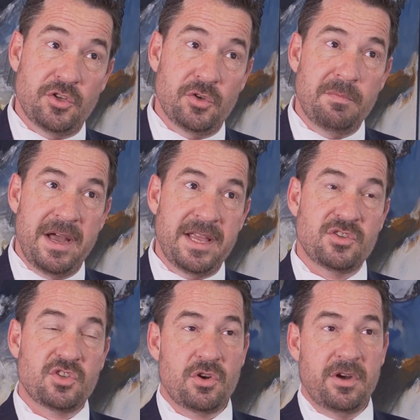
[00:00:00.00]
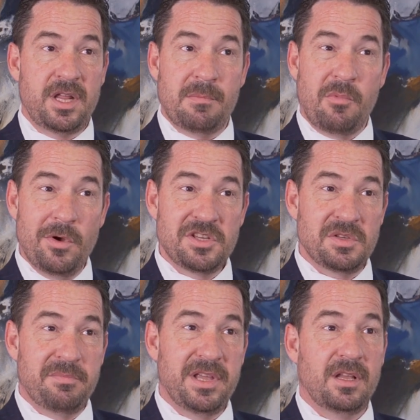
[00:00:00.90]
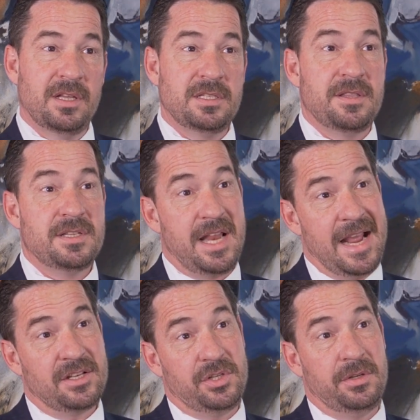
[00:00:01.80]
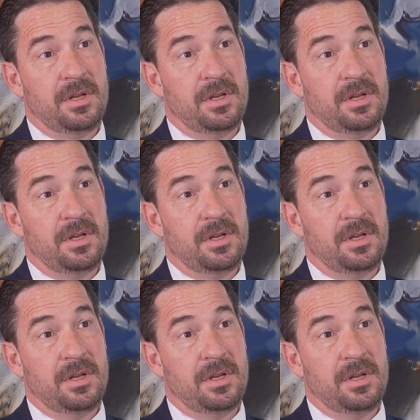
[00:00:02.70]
you by inserting a poison pill into the statute,